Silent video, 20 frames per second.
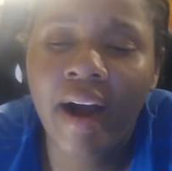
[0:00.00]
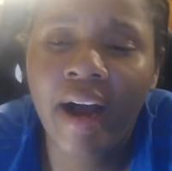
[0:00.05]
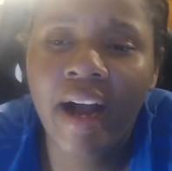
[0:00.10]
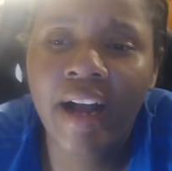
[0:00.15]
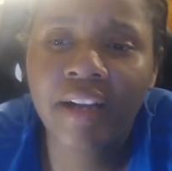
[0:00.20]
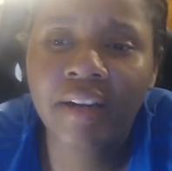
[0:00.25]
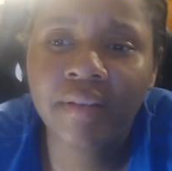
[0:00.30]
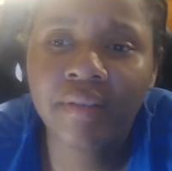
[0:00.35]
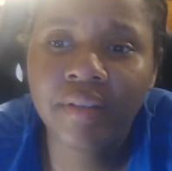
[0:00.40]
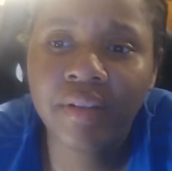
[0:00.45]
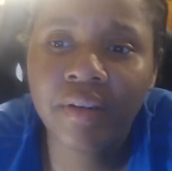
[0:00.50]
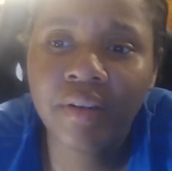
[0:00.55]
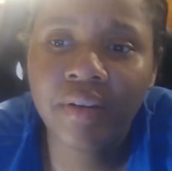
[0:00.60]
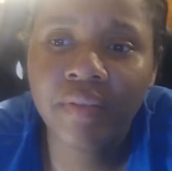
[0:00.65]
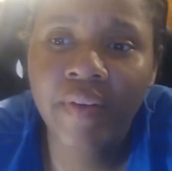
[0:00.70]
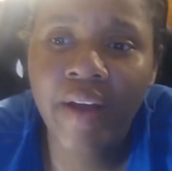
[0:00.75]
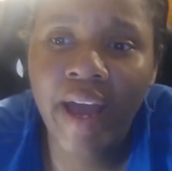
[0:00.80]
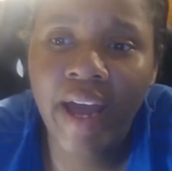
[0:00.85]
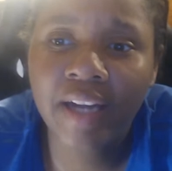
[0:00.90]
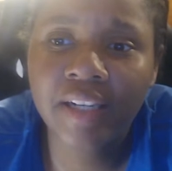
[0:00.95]
I don't know
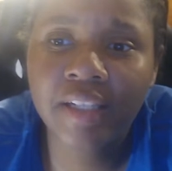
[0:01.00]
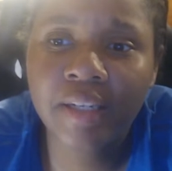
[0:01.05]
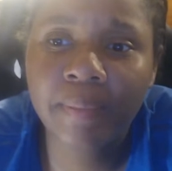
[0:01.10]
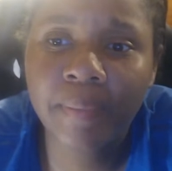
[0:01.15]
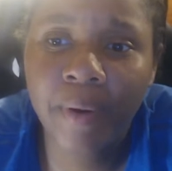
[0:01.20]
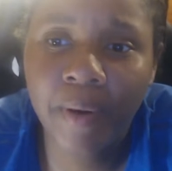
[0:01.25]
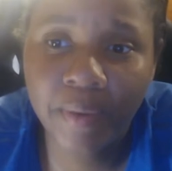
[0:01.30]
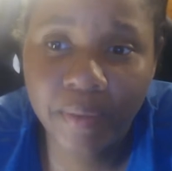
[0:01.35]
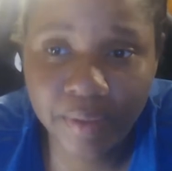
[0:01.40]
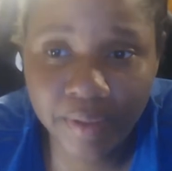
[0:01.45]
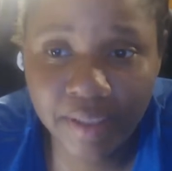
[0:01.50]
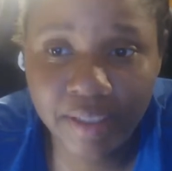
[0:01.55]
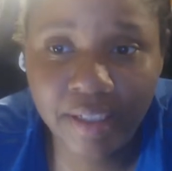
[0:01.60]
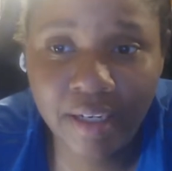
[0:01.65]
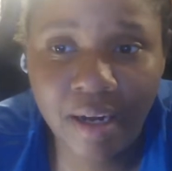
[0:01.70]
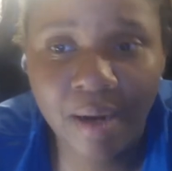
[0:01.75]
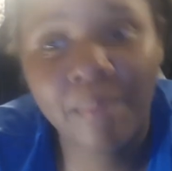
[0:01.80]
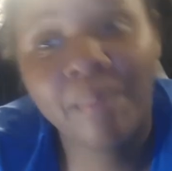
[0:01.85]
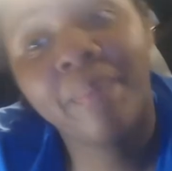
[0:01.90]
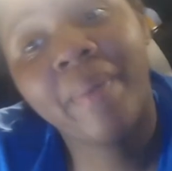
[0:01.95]
if I actually
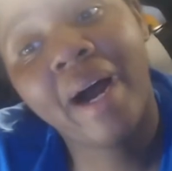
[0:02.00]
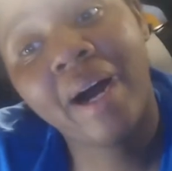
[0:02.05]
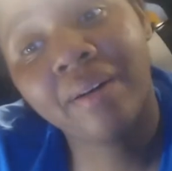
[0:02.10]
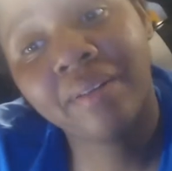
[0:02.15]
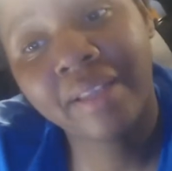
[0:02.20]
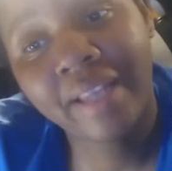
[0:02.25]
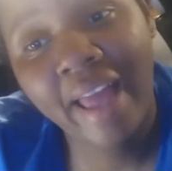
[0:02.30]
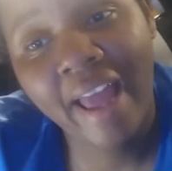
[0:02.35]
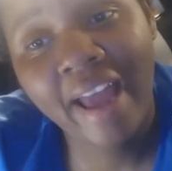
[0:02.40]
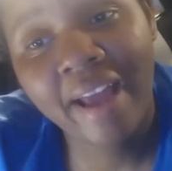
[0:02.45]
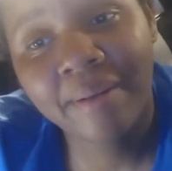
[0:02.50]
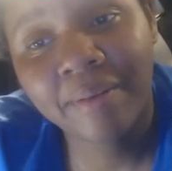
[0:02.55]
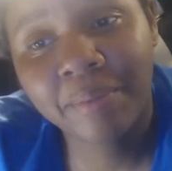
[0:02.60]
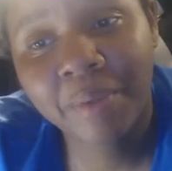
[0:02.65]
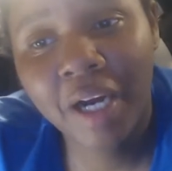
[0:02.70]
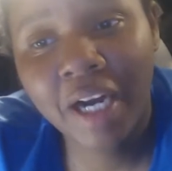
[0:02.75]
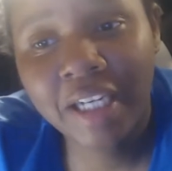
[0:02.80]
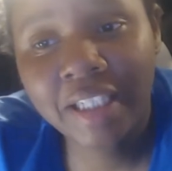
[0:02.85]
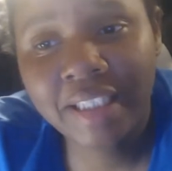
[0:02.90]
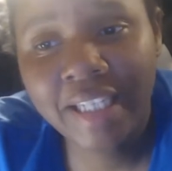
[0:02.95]
posted about that
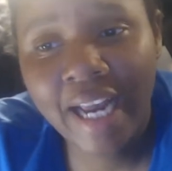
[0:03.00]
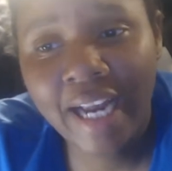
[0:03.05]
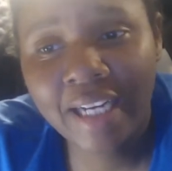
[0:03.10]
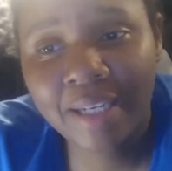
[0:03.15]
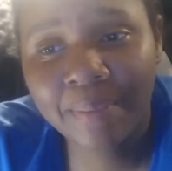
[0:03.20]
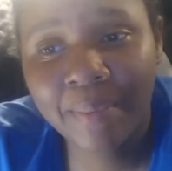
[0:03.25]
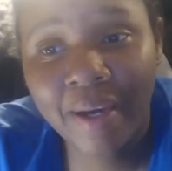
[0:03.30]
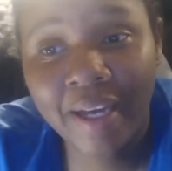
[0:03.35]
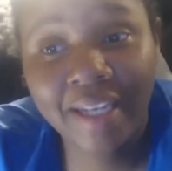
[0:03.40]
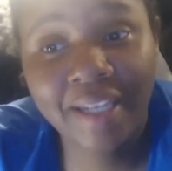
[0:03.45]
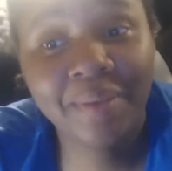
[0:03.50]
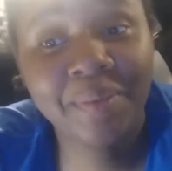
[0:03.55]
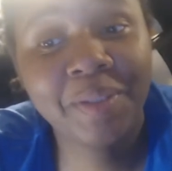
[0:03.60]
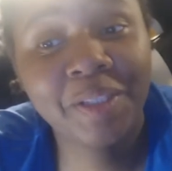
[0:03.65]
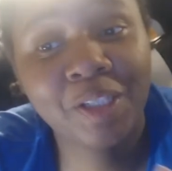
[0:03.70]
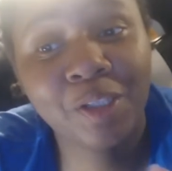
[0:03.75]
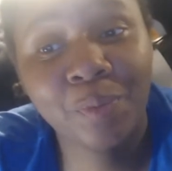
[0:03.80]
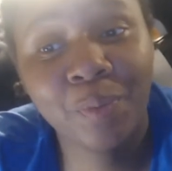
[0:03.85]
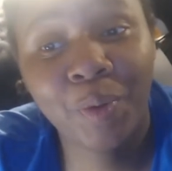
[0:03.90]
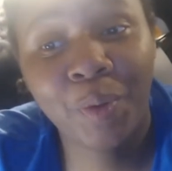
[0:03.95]
project, but it
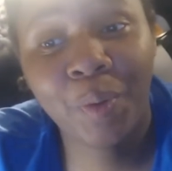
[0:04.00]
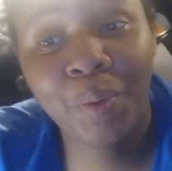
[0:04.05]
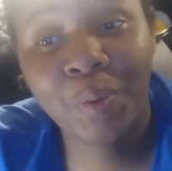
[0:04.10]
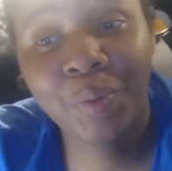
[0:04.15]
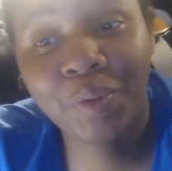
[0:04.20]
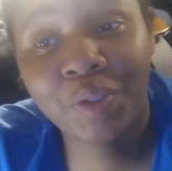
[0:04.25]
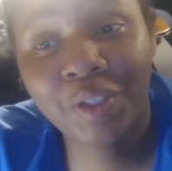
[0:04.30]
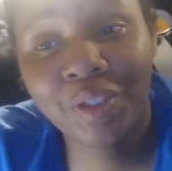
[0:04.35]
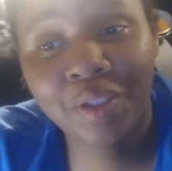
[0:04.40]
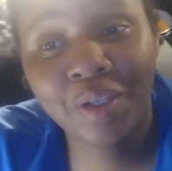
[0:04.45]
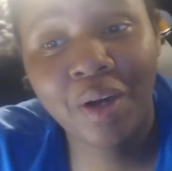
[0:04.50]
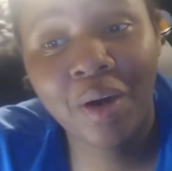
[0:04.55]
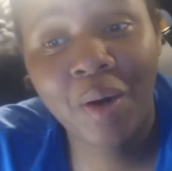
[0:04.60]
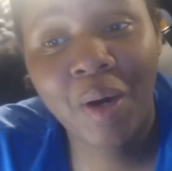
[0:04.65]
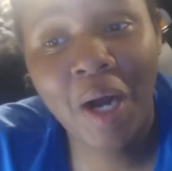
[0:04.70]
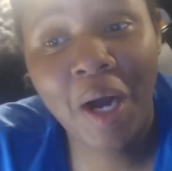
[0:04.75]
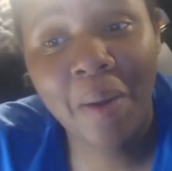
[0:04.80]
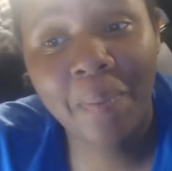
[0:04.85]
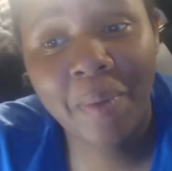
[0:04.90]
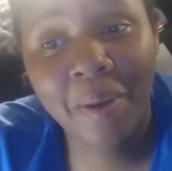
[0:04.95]
was supposed to go
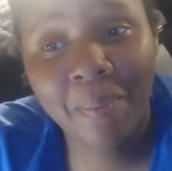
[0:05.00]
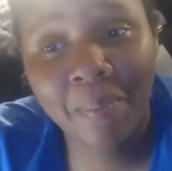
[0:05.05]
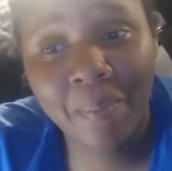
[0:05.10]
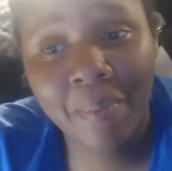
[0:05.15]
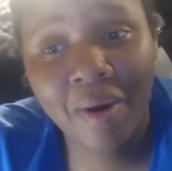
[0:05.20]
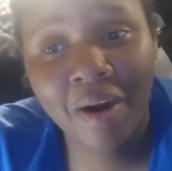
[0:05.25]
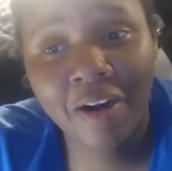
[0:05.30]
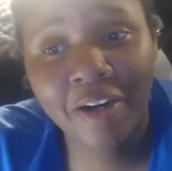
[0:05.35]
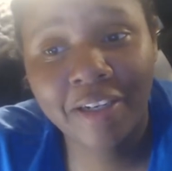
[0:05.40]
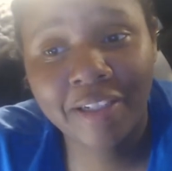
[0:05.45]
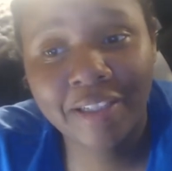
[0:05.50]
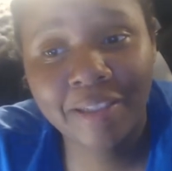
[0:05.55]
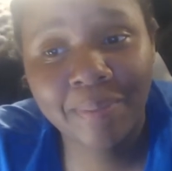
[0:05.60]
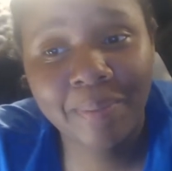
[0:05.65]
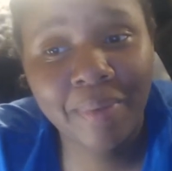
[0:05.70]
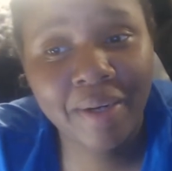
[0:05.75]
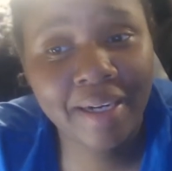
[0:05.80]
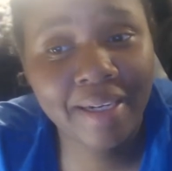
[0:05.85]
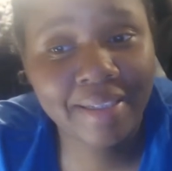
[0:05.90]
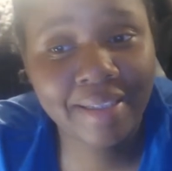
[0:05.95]
up in March,
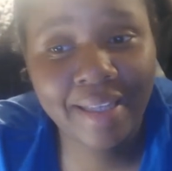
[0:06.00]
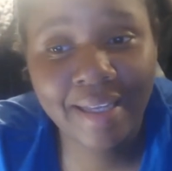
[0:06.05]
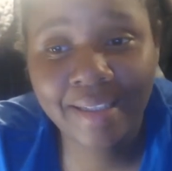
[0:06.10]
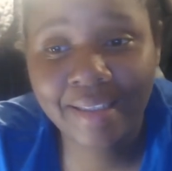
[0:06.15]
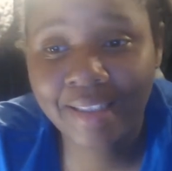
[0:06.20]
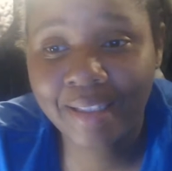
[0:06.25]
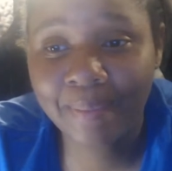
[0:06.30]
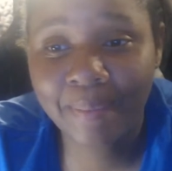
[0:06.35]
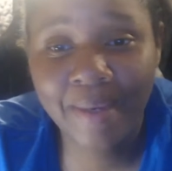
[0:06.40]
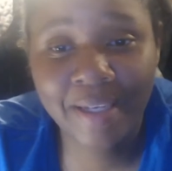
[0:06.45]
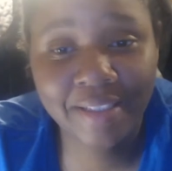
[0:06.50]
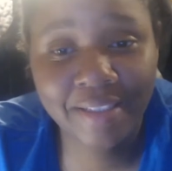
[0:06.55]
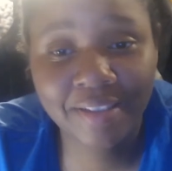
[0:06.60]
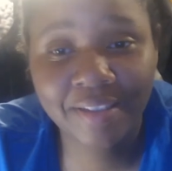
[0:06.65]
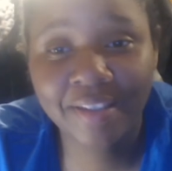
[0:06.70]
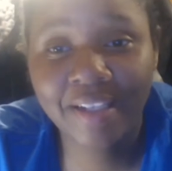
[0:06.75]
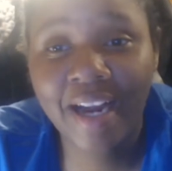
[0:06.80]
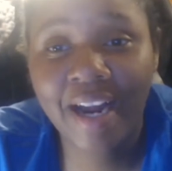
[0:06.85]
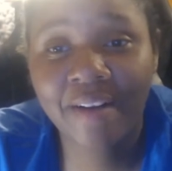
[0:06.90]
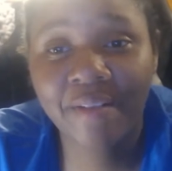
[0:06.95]
but that
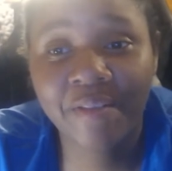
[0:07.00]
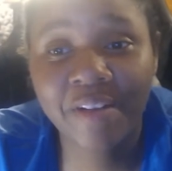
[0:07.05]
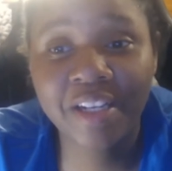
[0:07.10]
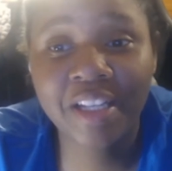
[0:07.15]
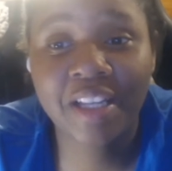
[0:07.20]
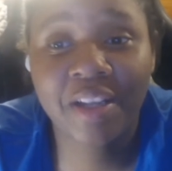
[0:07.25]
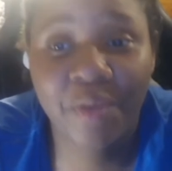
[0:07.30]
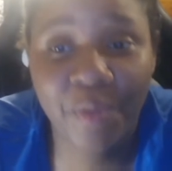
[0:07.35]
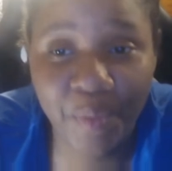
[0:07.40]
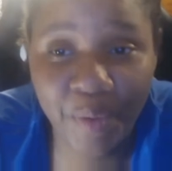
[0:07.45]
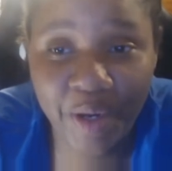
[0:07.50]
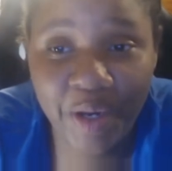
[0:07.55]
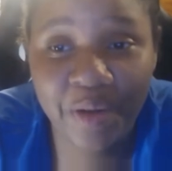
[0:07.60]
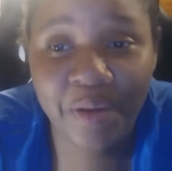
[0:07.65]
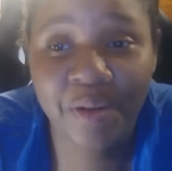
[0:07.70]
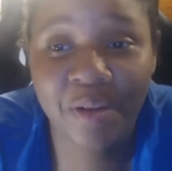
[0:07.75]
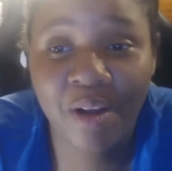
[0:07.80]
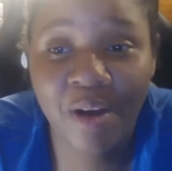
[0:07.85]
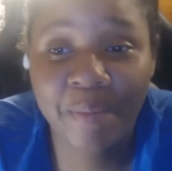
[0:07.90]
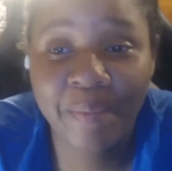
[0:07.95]
semester got really
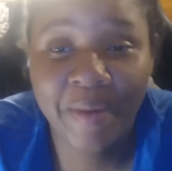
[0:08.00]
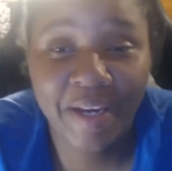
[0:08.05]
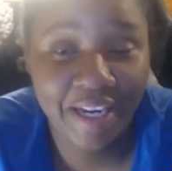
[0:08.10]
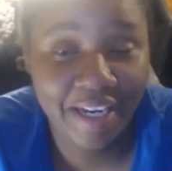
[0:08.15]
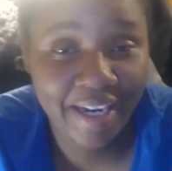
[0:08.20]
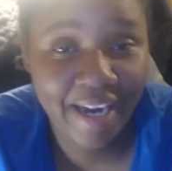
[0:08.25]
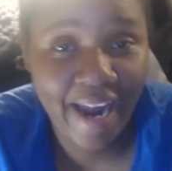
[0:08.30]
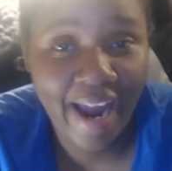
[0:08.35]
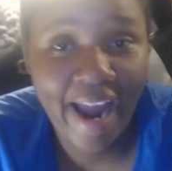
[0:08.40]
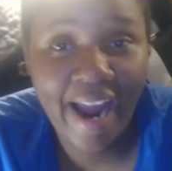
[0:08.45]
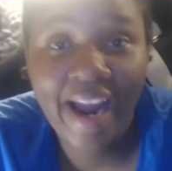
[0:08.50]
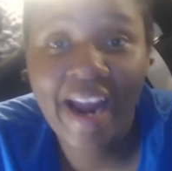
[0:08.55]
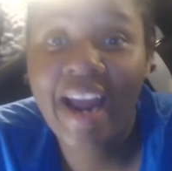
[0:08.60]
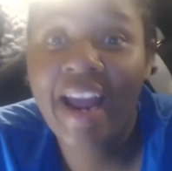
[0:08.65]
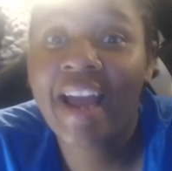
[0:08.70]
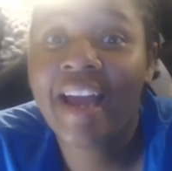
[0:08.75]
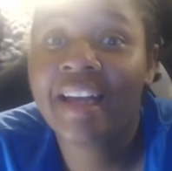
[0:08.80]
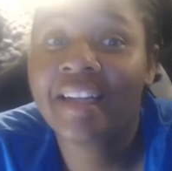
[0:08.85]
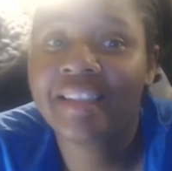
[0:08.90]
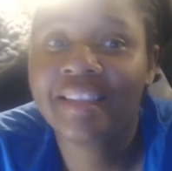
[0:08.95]
real on me,
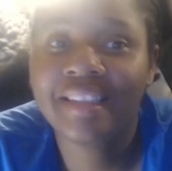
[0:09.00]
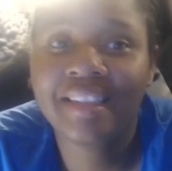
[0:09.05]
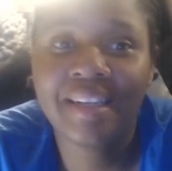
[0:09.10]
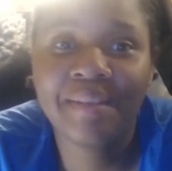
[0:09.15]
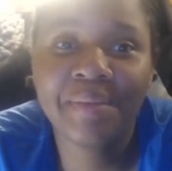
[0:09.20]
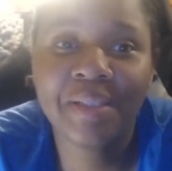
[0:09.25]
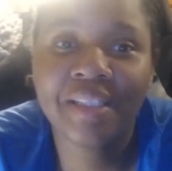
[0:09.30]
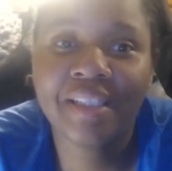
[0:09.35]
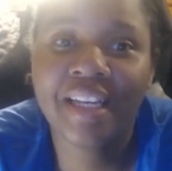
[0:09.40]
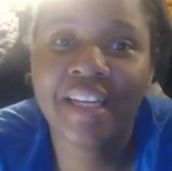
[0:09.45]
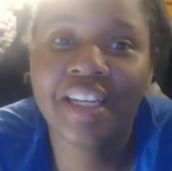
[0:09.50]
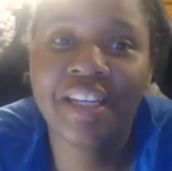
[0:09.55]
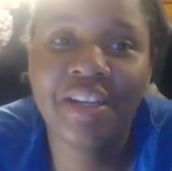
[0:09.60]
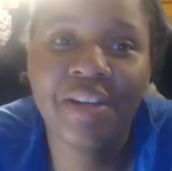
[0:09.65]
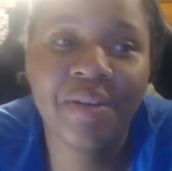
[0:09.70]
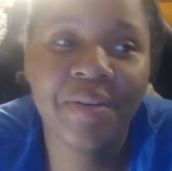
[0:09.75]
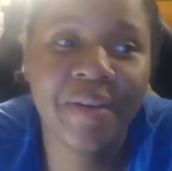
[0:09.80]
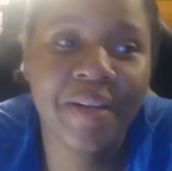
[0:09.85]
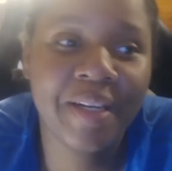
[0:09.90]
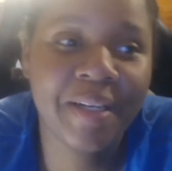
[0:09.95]
and I'm just like, you
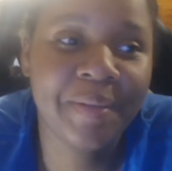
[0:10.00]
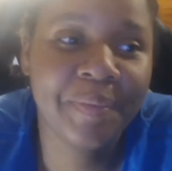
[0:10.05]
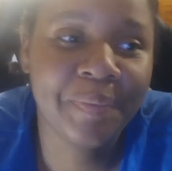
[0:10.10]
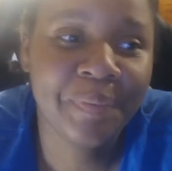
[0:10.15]
know what,